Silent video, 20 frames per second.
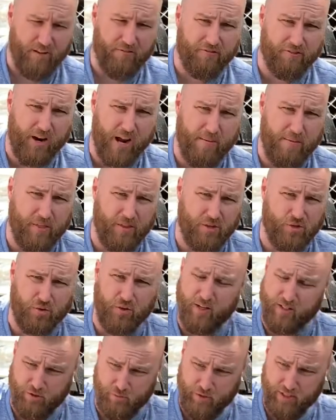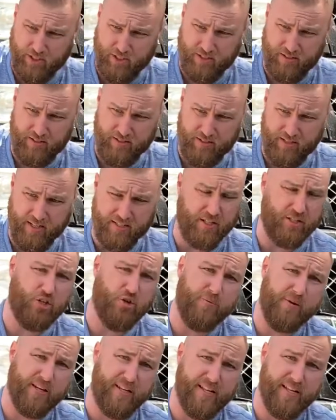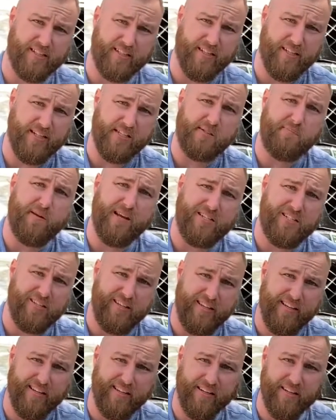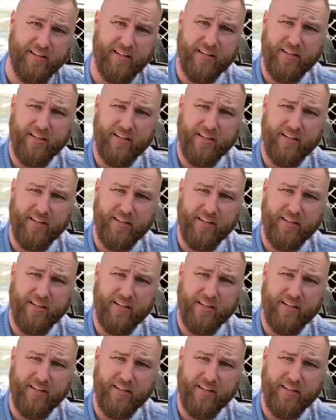frame of the trucks, which doesn't do me a lot of good, especially in